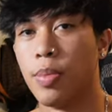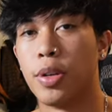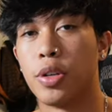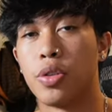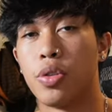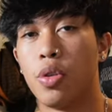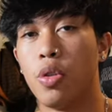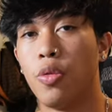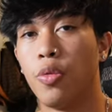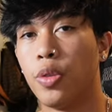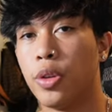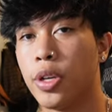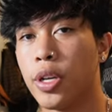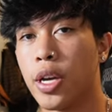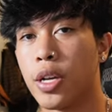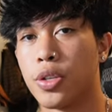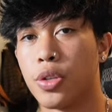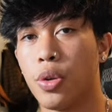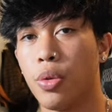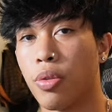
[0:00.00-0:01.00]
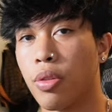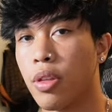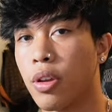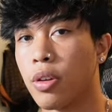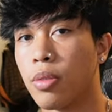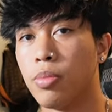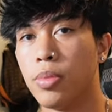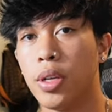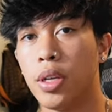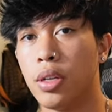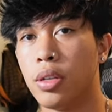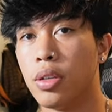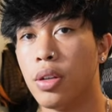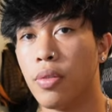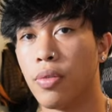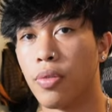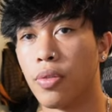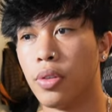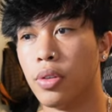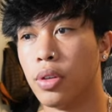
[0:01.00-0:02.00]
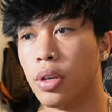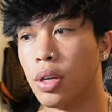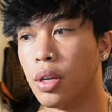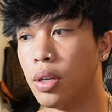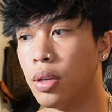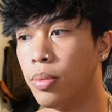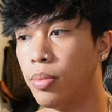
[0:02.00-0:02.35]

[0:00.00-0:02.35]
mentioned, hopefully you guys don't think of me any different.